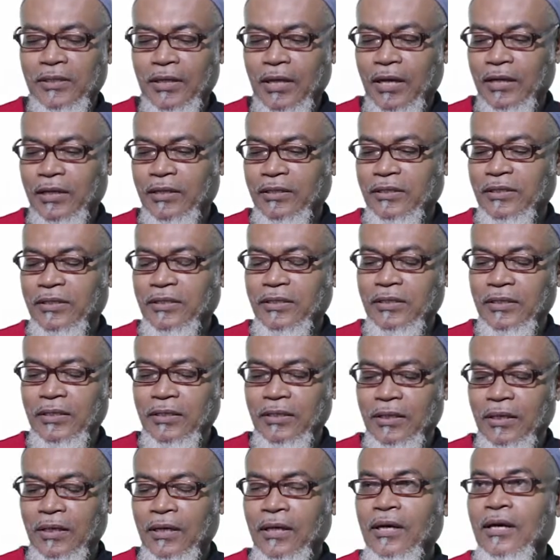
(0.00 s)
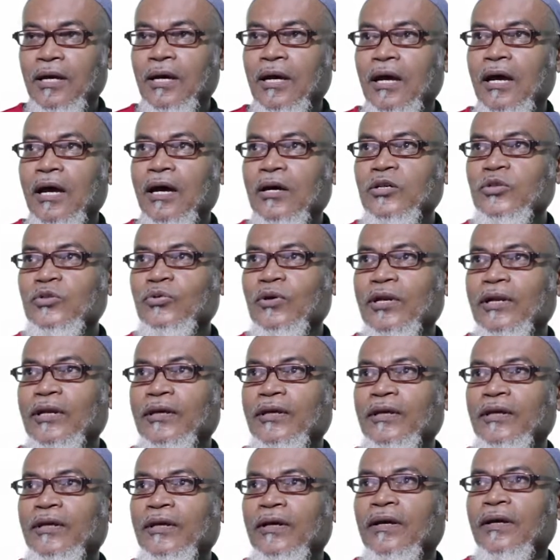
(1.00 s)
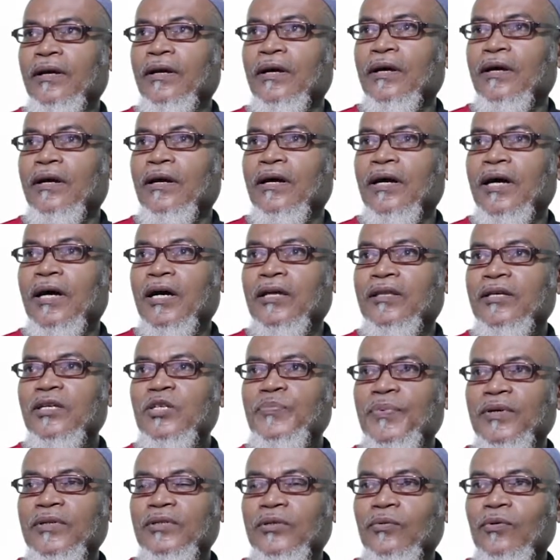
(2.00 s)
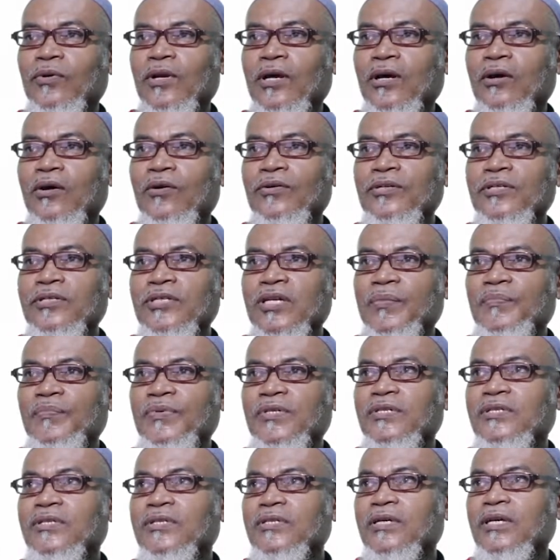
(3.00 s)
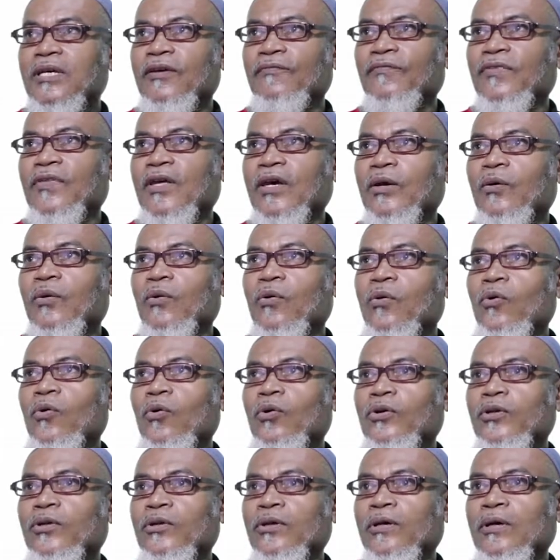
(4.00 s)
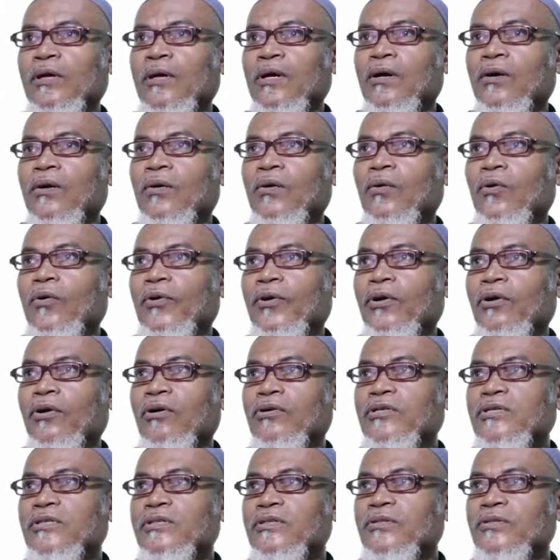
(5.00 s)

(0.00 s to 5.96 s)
and see actually these particular concepts, if they hold or not.